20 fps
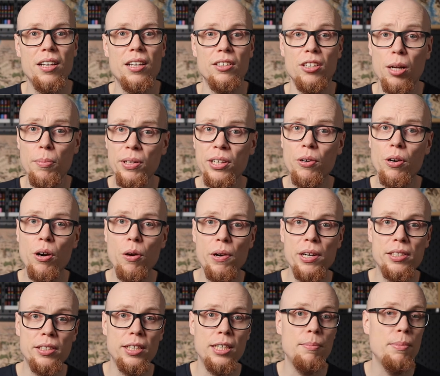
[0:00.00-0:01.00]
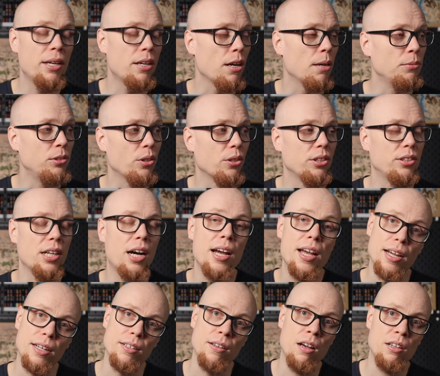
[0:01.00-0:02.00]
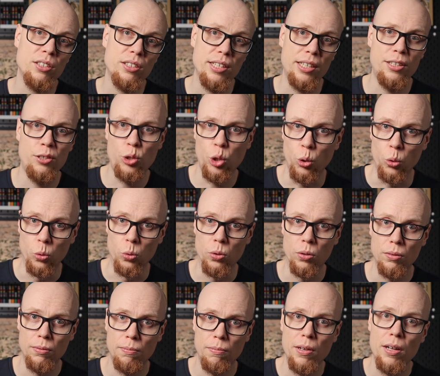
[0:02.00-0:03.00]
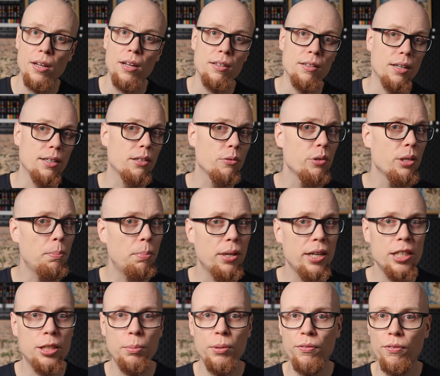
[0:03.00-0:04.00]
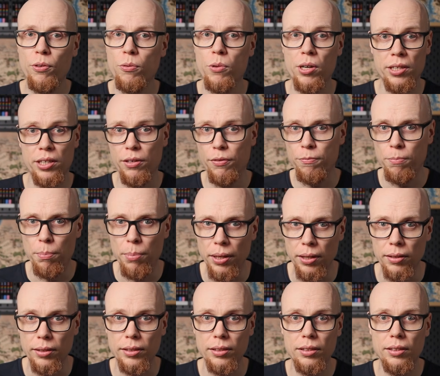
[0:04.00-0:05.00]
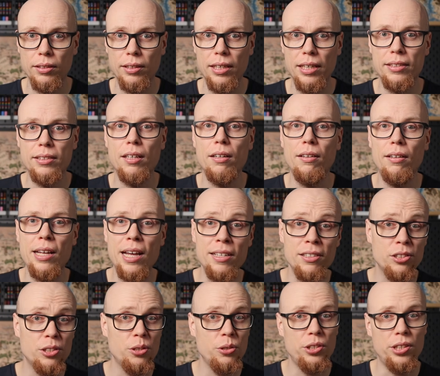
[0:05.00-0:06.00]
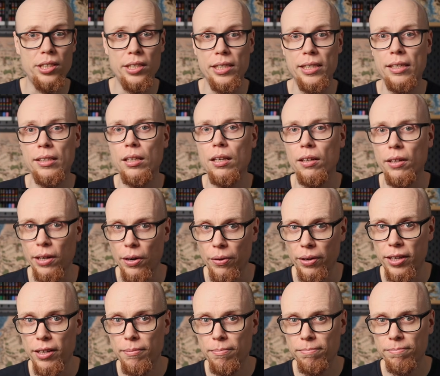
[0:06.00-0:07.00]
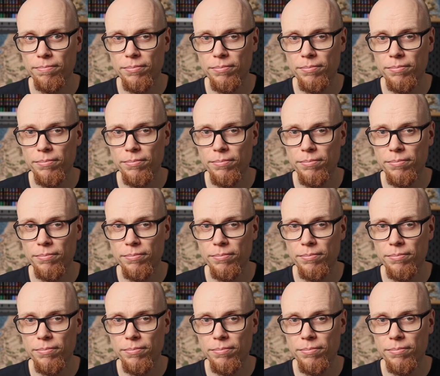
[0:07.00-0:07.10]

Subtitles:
WOAC becomes your diagnostic tool, not a replacement for what you've built. It's a lens to see it clearly.